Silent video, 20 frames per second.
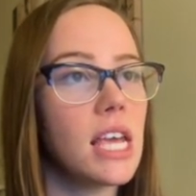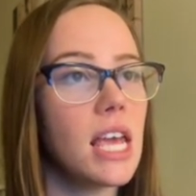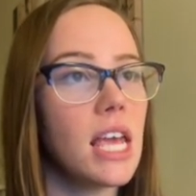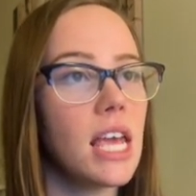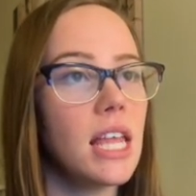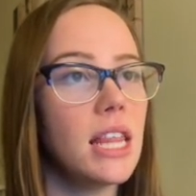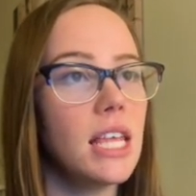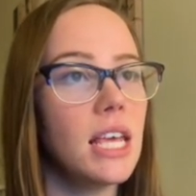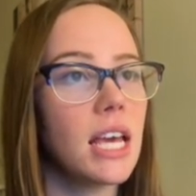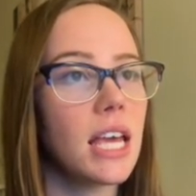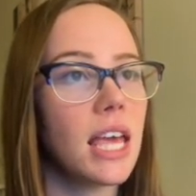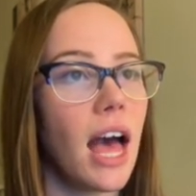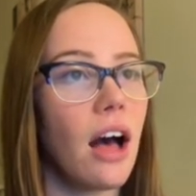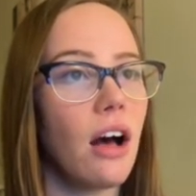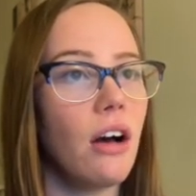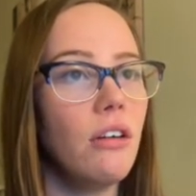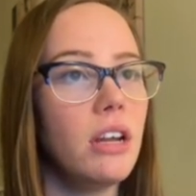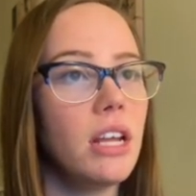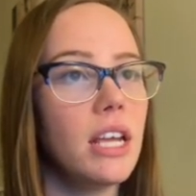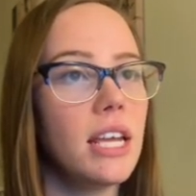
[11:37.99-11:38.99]
in the
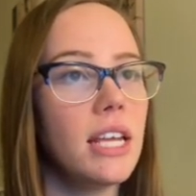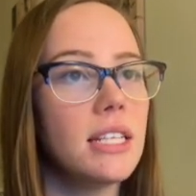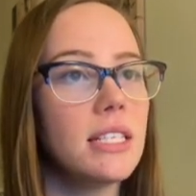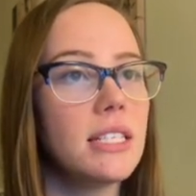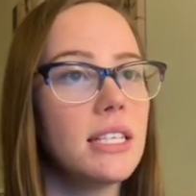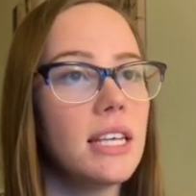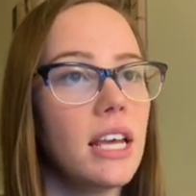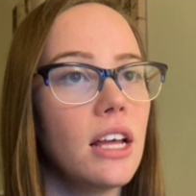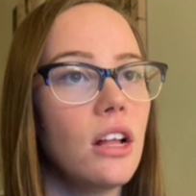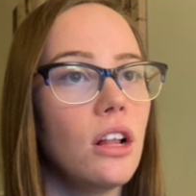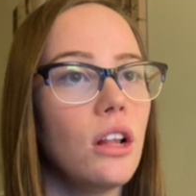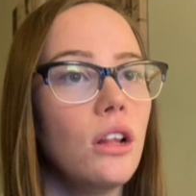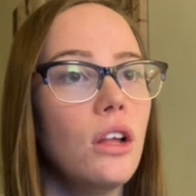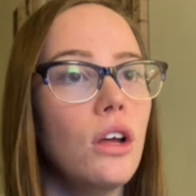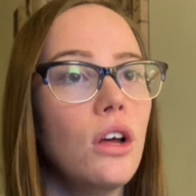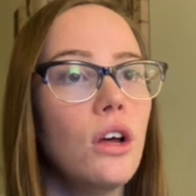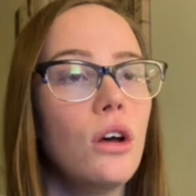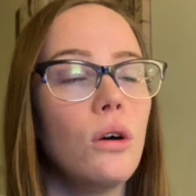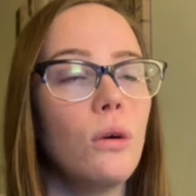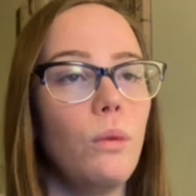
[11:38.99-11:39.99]
account until
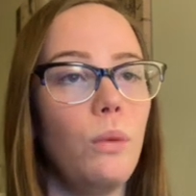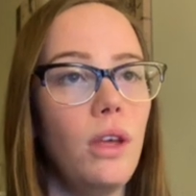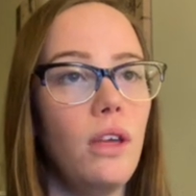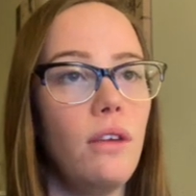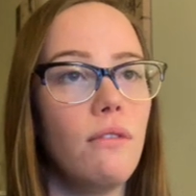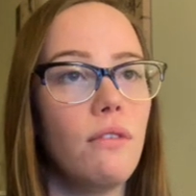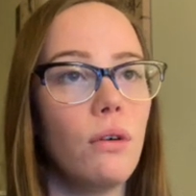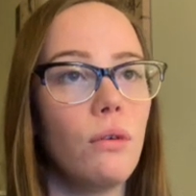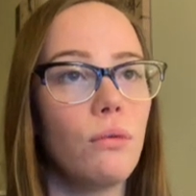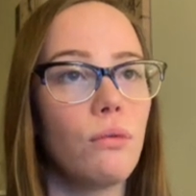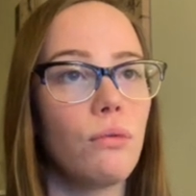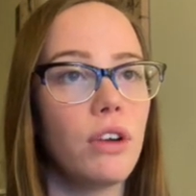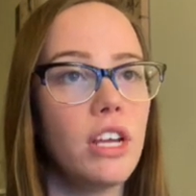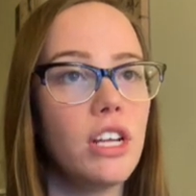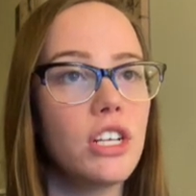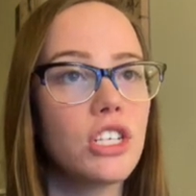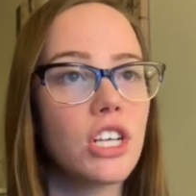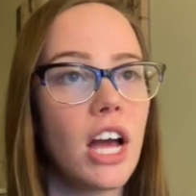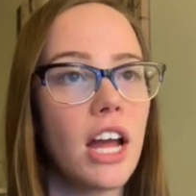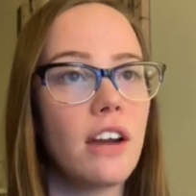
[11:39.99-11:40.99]
we've
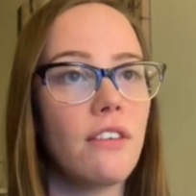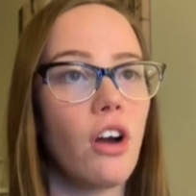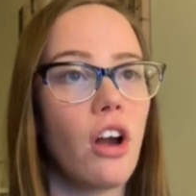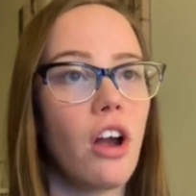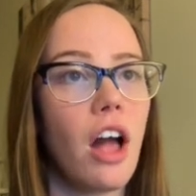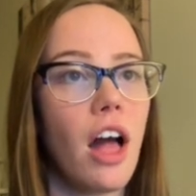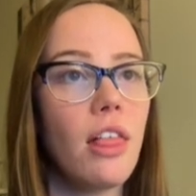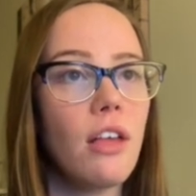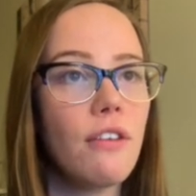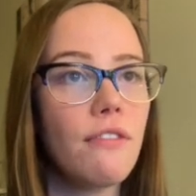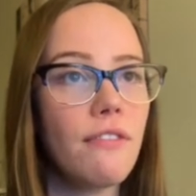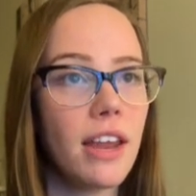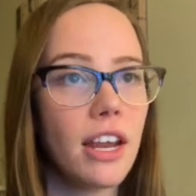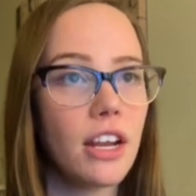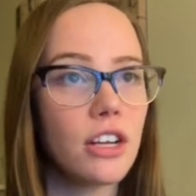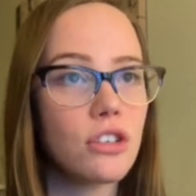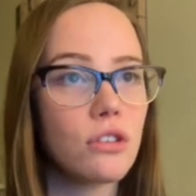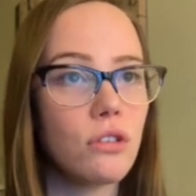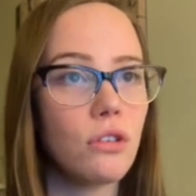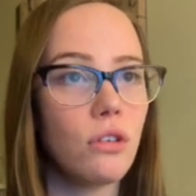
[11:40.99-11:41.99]
reached kind of our other
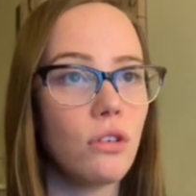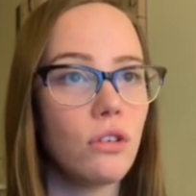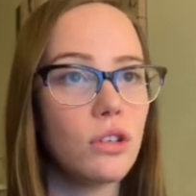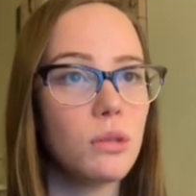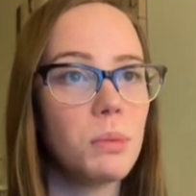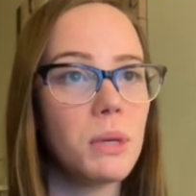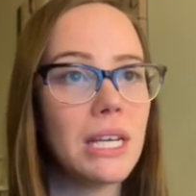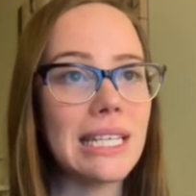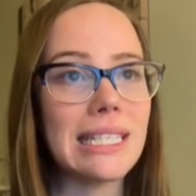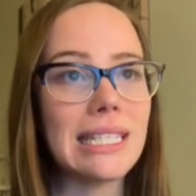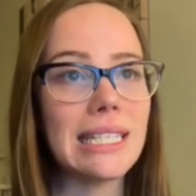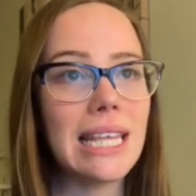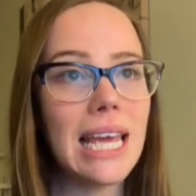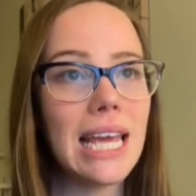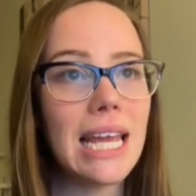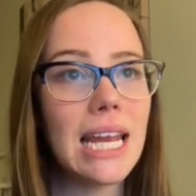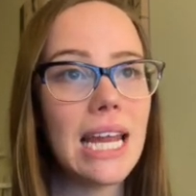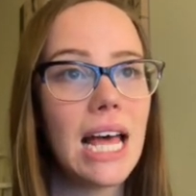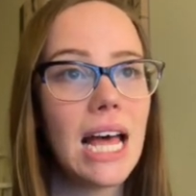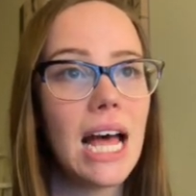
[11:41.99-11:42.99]
financial goals, because
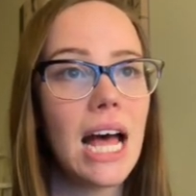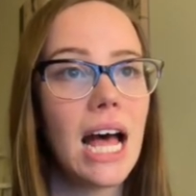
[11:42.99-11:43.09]
then